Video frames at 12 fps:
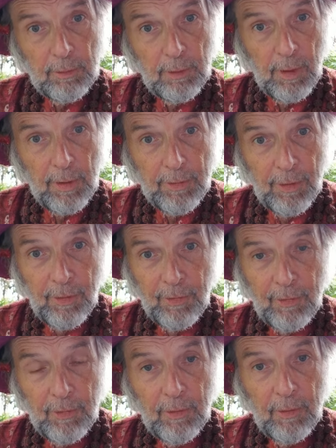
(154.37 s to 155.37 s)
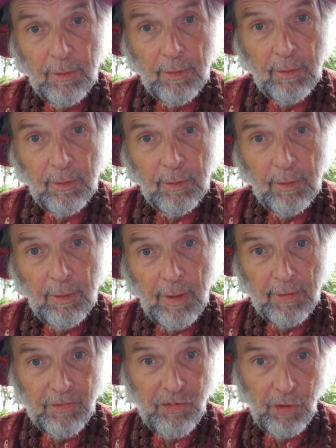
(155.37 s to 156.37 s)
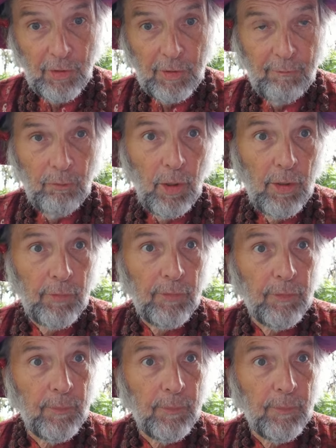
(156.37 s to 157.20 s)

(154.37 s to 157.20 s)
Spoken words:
kind-hearted angelic friends.